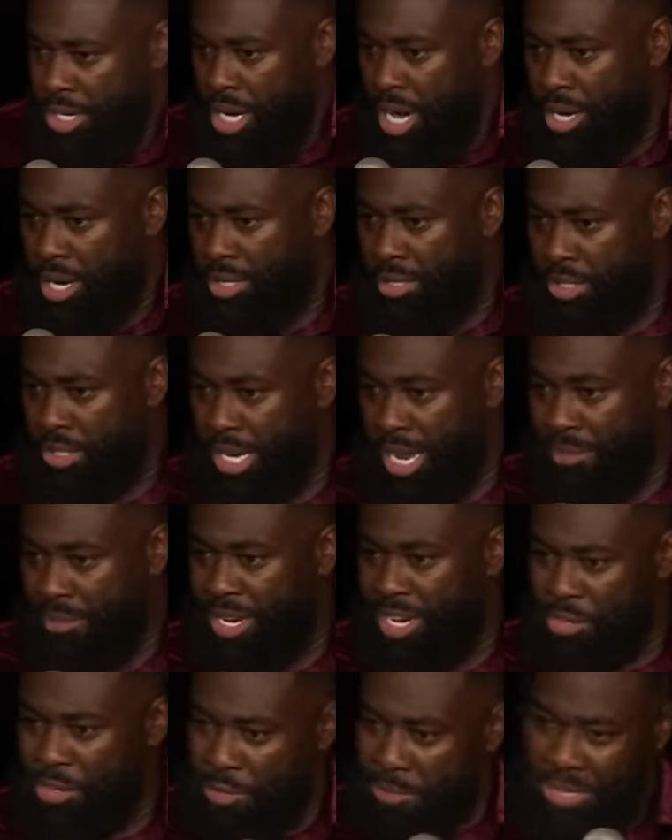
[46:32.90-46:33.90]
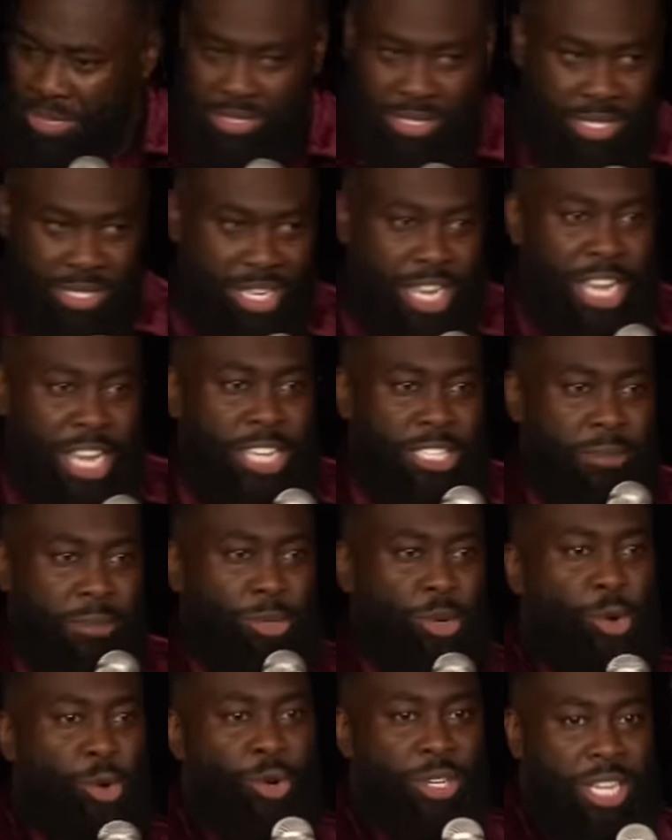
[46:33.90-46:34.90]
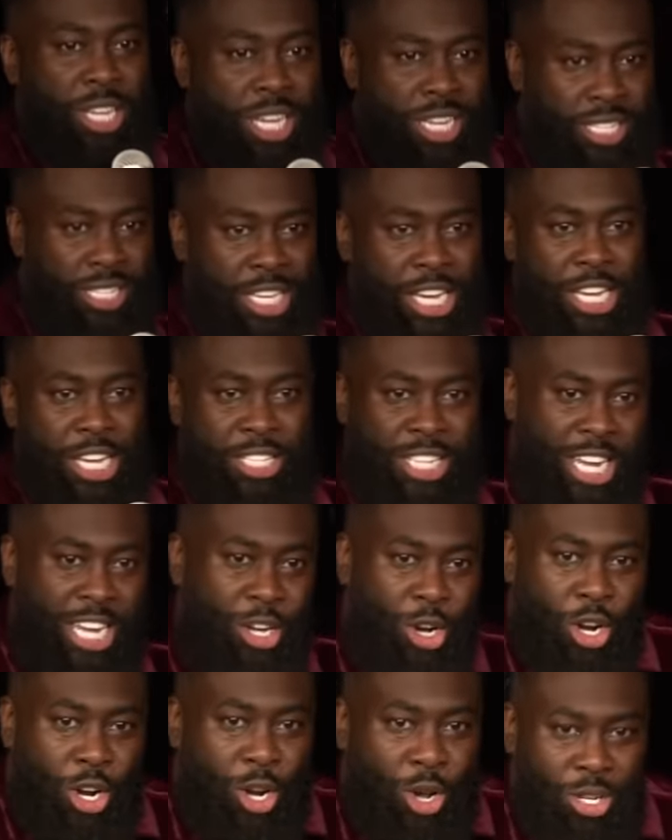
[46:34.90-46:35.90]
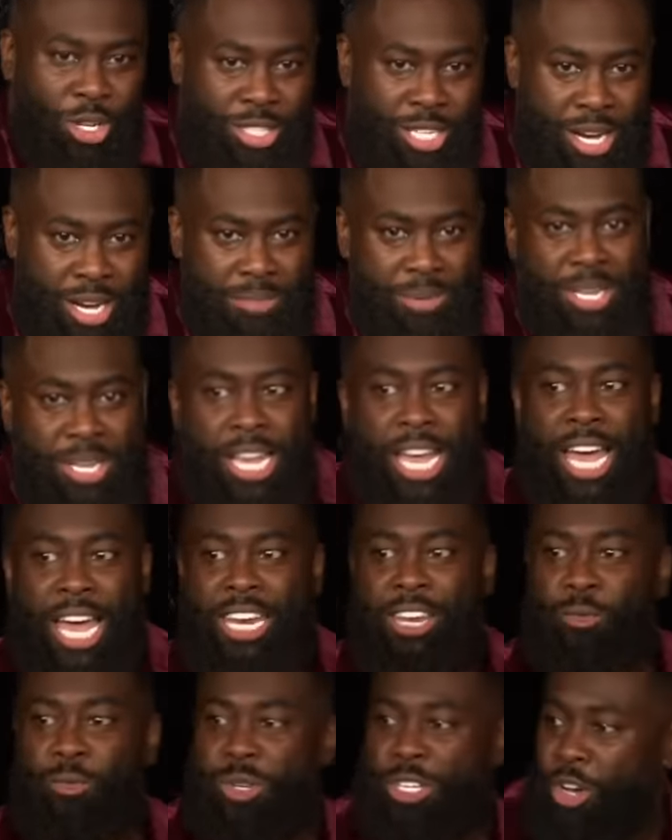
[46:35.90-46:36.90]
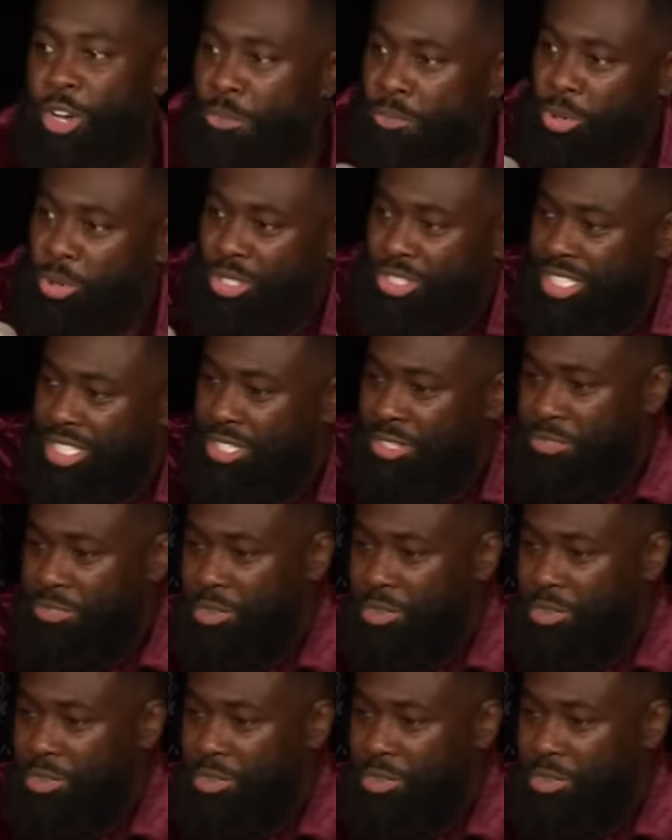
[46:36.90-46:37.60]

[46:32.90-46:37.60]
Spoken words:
young. Do you know what I mean? And you're missing some cool years. So they got locked up and then we got pushed into